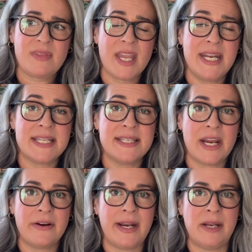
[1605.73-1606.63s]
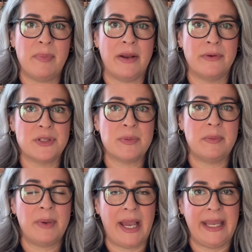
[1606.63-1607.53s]
and it's narrated by
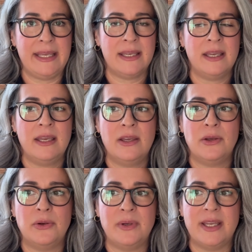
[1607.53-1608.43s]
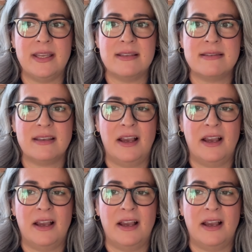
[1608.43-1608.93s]
Rosamund Pike, who is